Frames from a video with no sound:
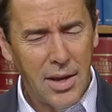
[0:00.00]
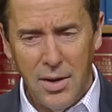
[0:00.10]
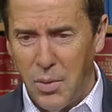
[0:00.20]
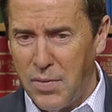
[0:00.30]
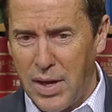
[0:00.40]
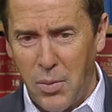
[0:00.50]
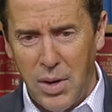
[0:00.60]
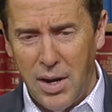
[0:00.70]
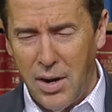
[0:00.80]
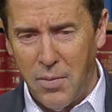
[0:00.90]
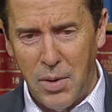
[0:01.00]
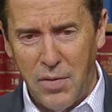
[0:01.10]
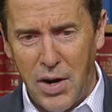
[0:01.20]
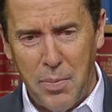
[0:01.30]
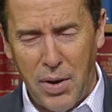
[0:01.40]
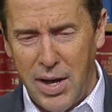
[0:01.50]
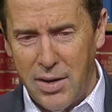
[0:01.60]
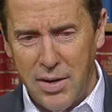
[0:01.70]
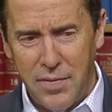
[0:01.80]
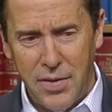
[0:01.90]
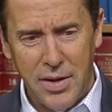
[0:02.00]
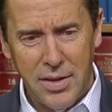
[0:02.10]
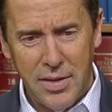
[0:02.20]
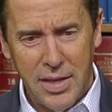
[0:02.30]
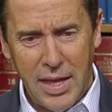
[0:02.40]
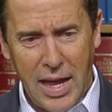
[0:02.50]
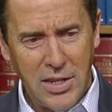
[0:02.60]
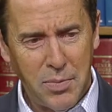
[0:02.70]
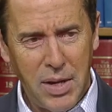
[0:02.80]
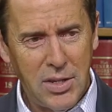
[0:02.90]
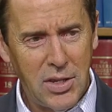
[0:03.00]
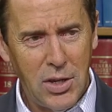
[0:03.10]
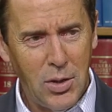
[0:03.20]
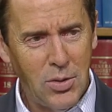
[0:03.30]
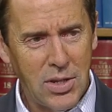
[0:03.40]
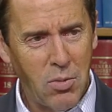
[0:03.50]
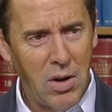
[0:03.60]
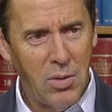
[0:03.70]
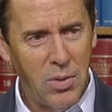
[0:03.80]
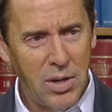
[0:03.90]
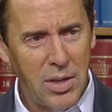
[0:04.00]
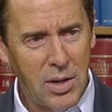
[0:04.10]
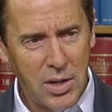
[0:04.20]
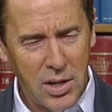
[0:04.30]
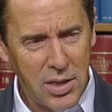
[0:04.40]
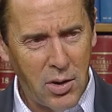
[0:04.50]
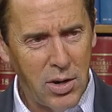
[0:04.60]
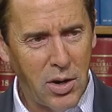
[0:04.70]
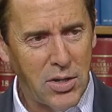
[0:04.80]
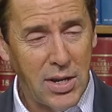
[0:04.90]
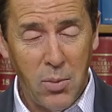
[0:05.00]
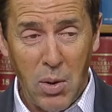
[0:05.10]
Yeah, we're very proud of the HBCUs that are in our state.